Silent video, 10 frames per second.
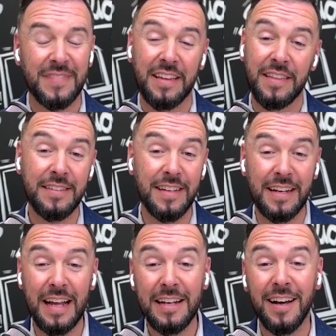That's
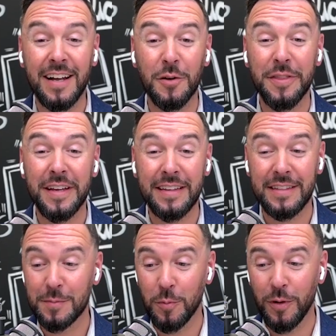it. And I don't think at
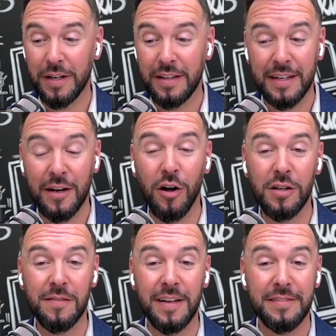this point, I think all
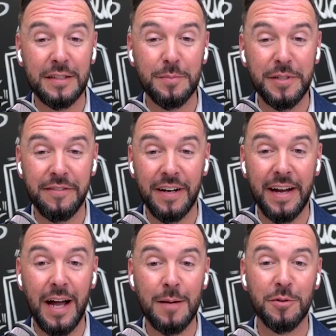of us need to be very
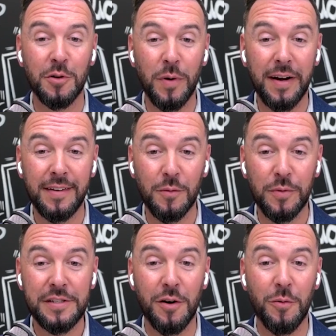hyper aware that
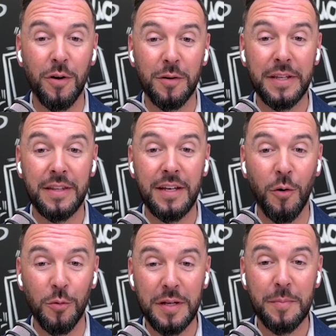we don't want to be the
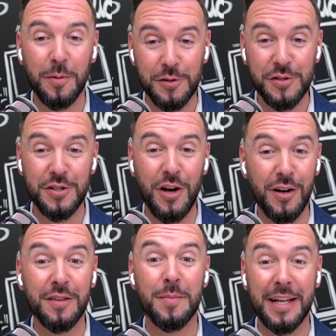only person not
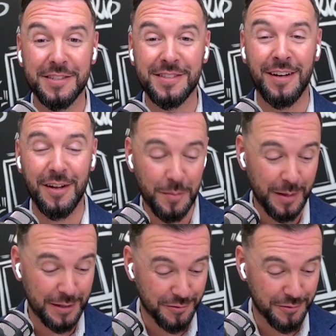on the bus,